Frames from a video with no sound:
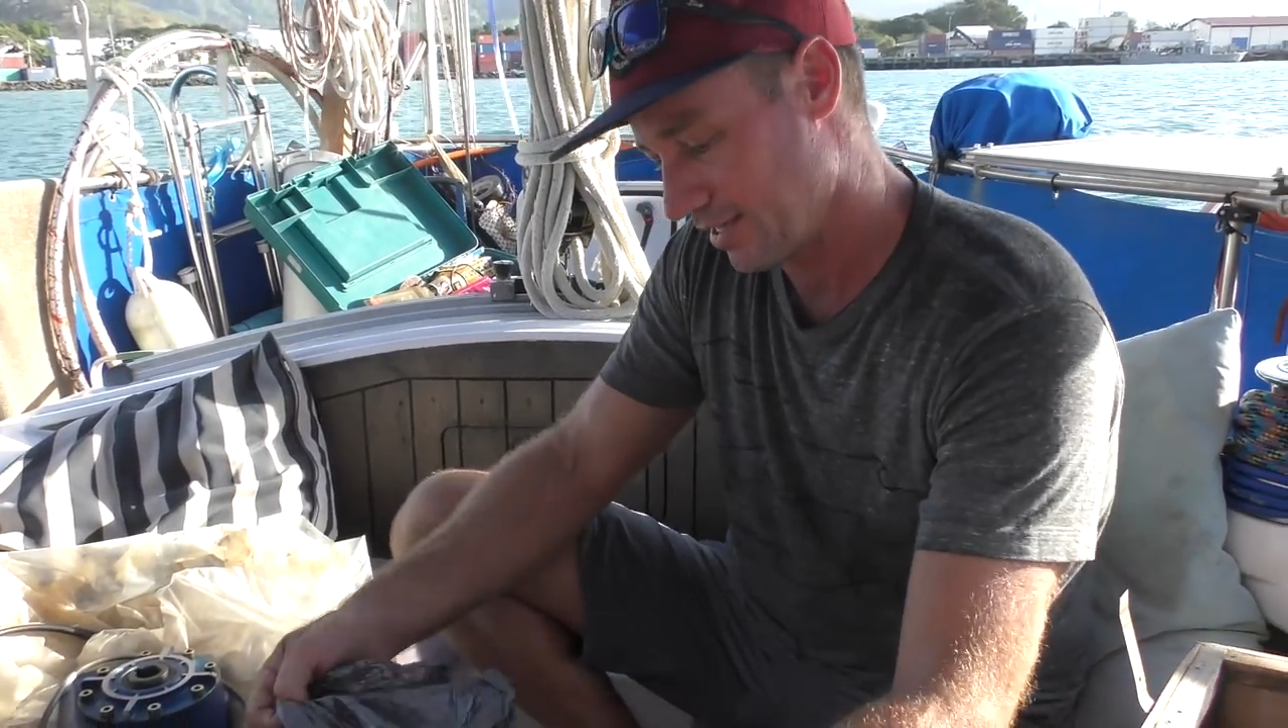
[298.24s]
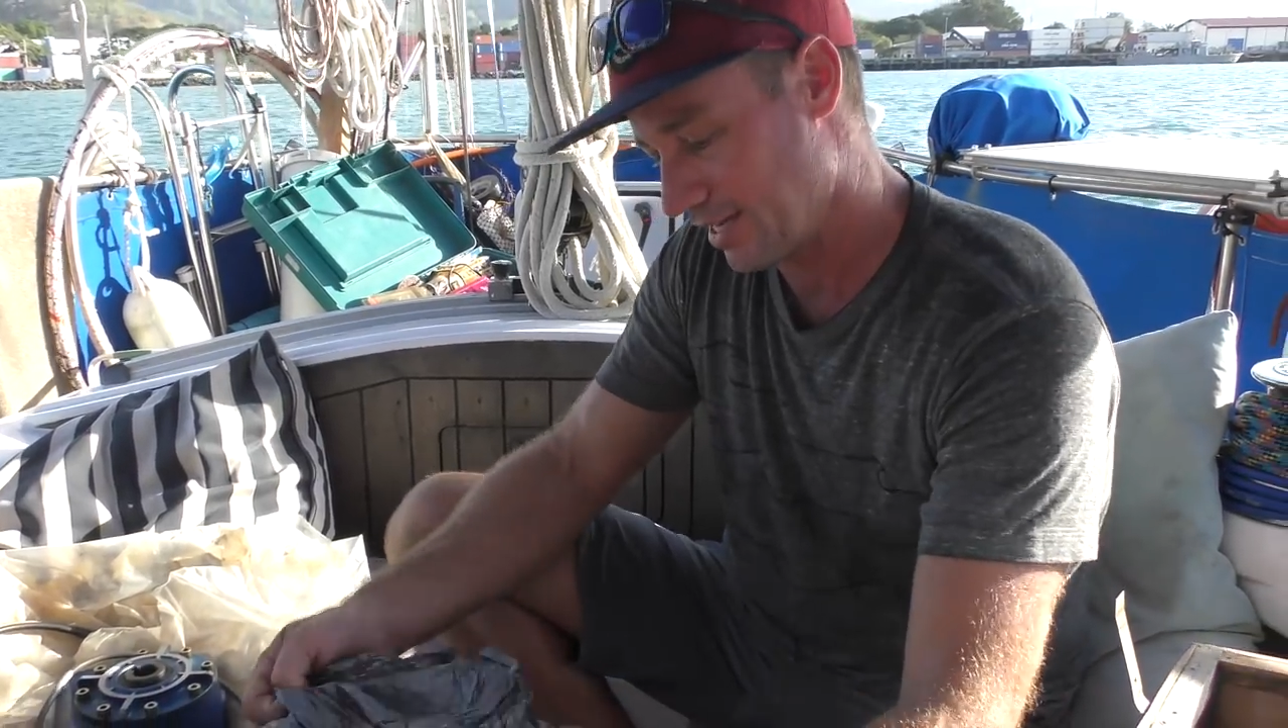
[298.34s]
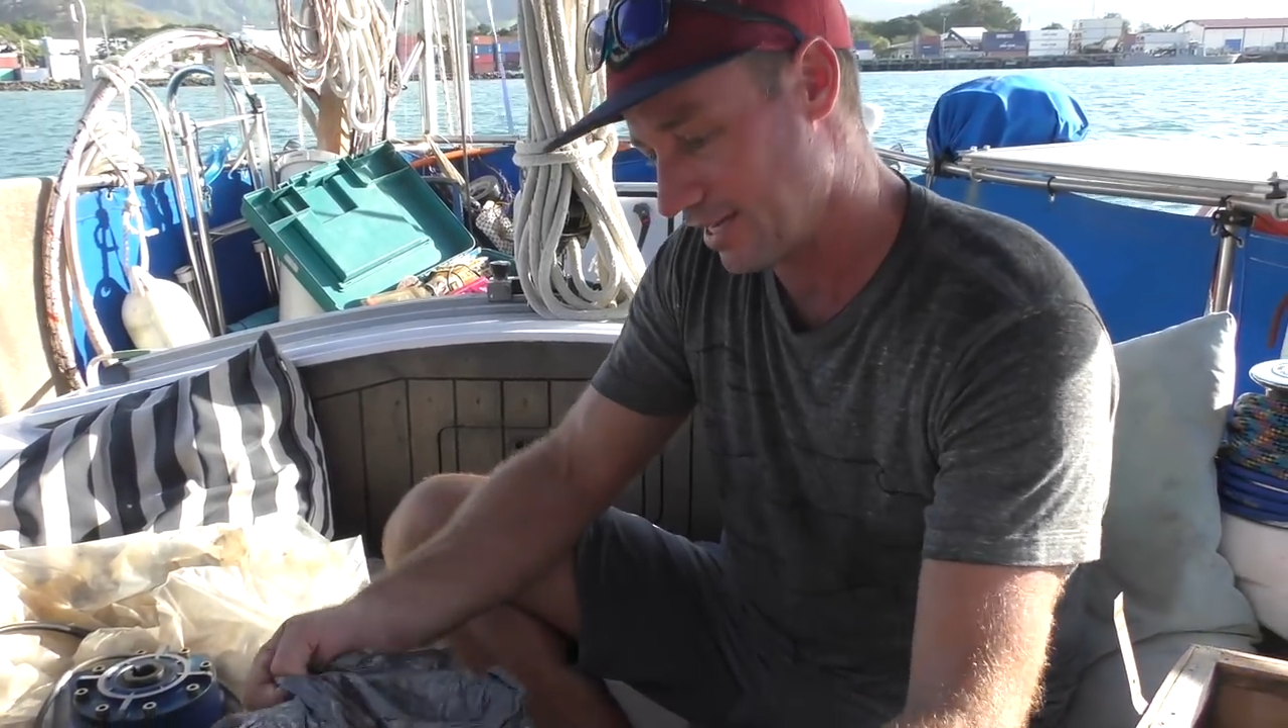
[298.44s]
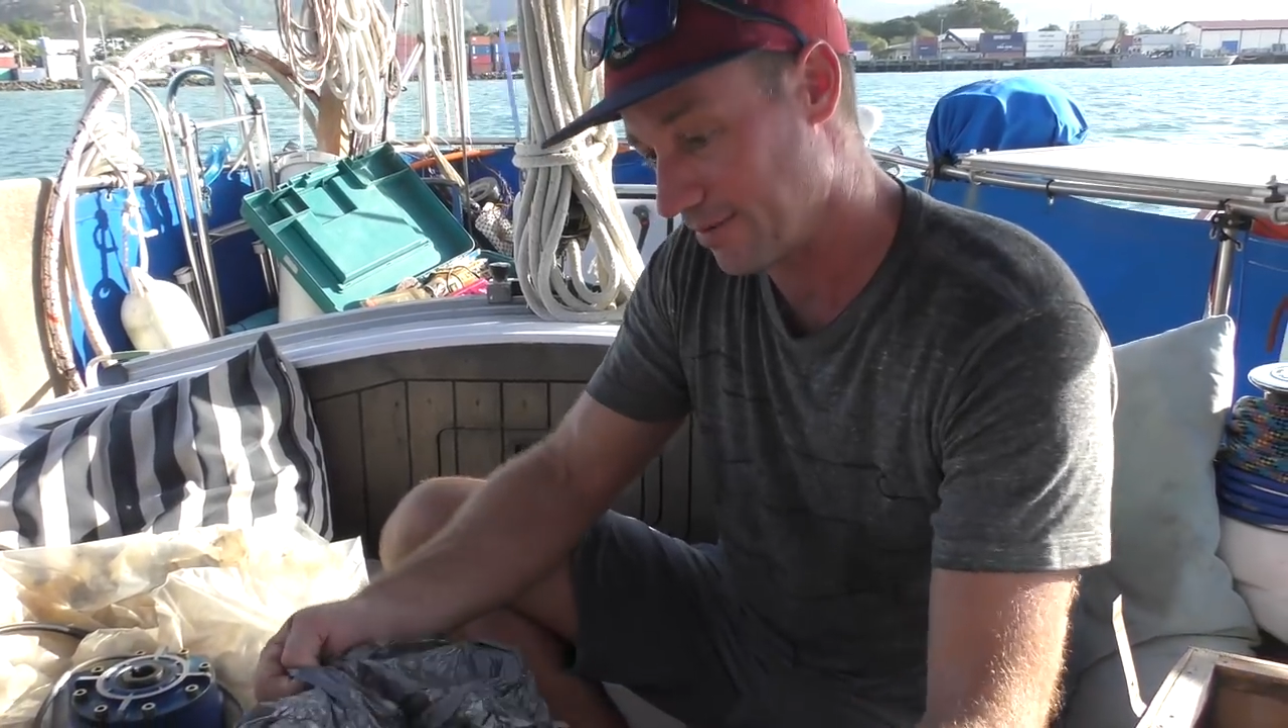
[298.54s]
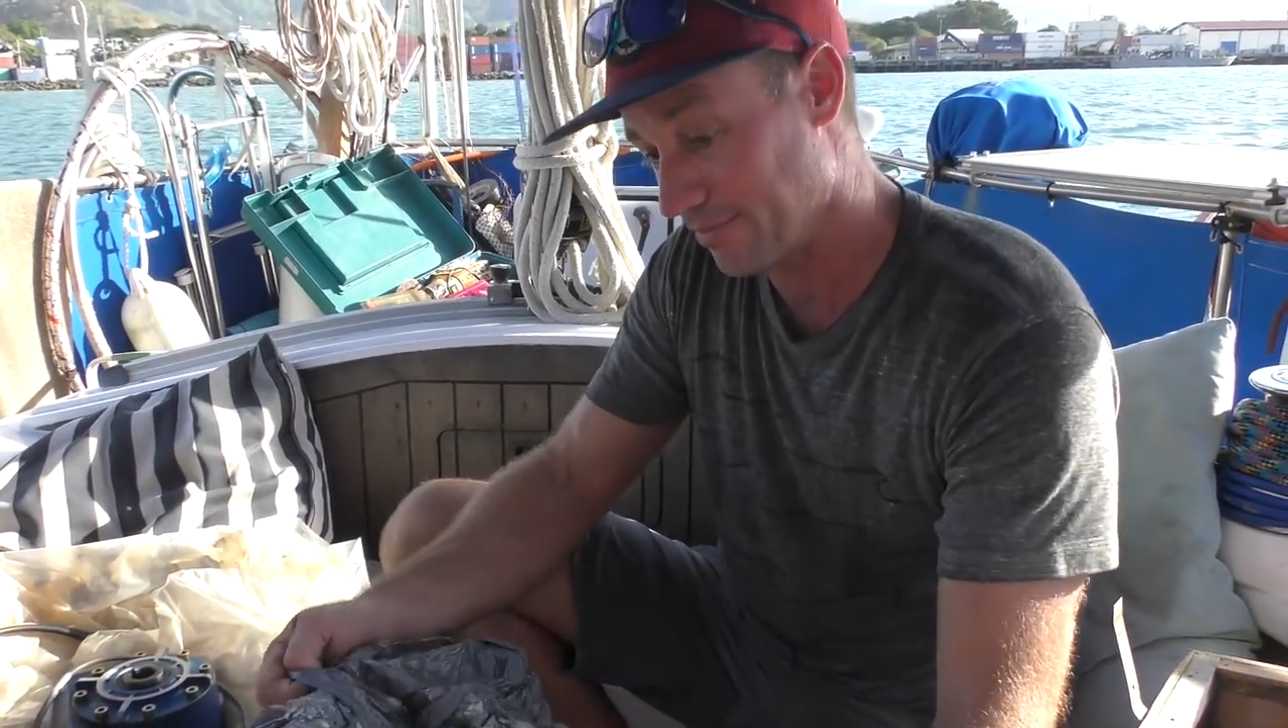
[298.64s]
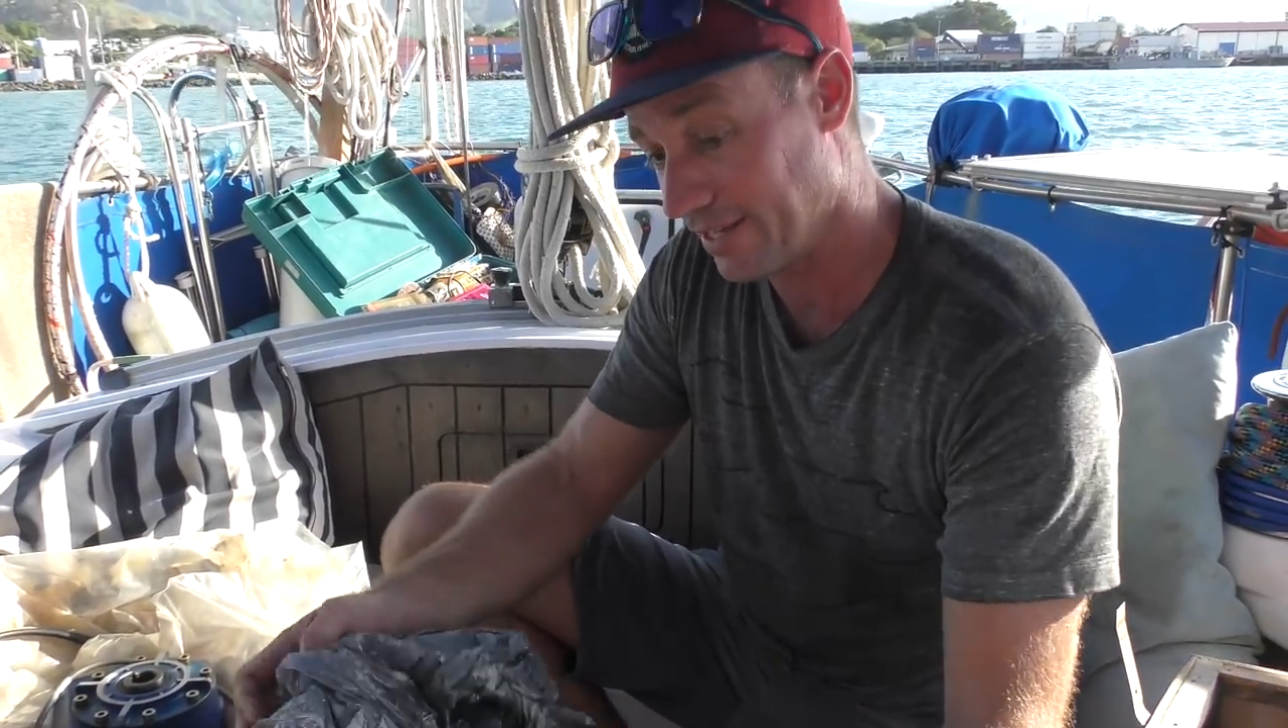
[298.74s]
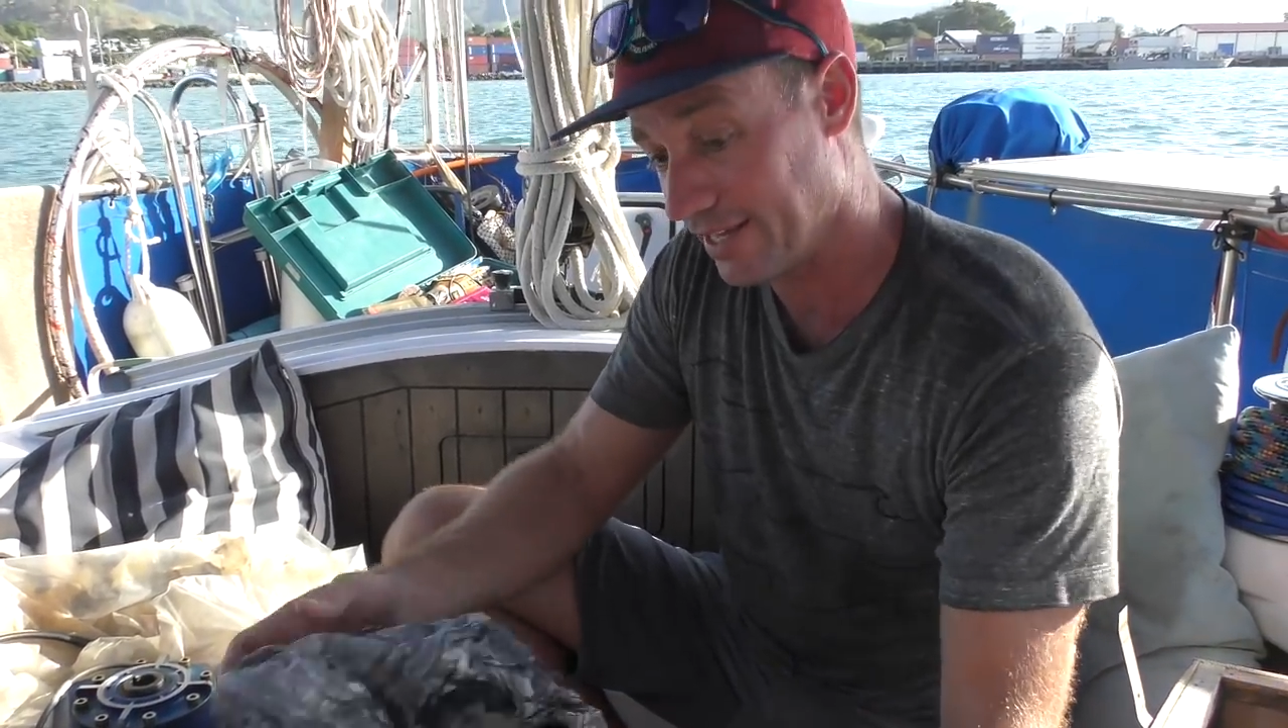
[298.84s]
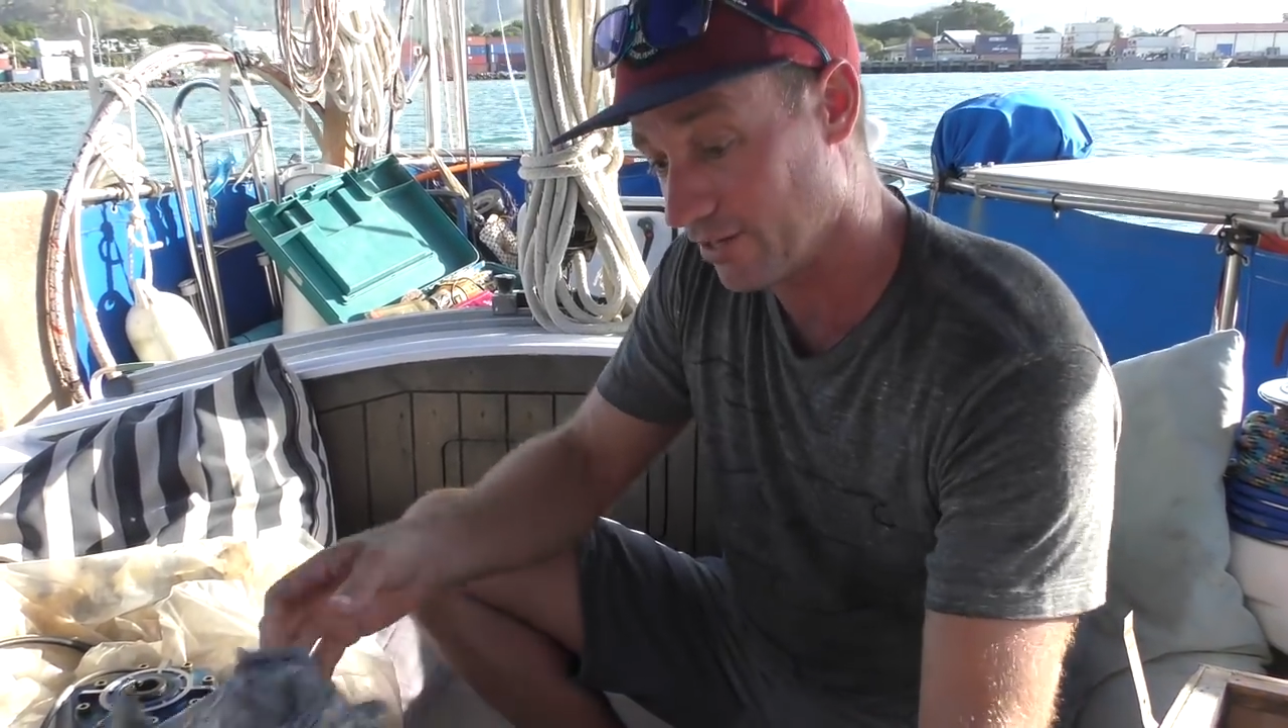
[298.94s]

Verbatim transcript: Um,